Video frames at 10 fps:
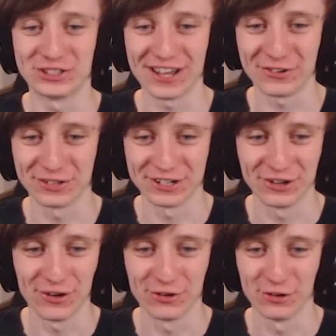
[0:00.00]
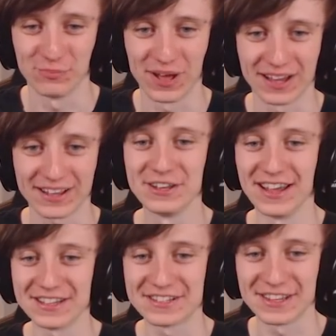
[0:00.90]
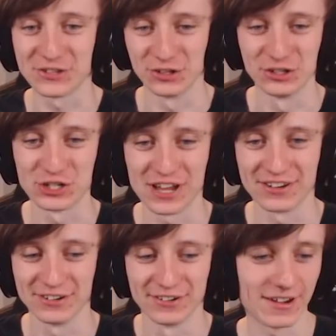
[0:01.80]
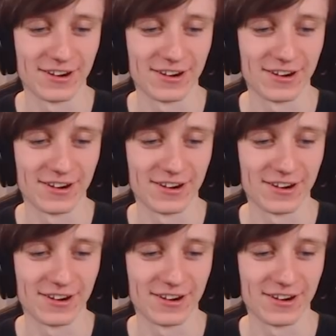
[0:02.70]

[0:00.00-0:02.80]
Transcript: Shadow did not hold back. Nicely done, Shadow.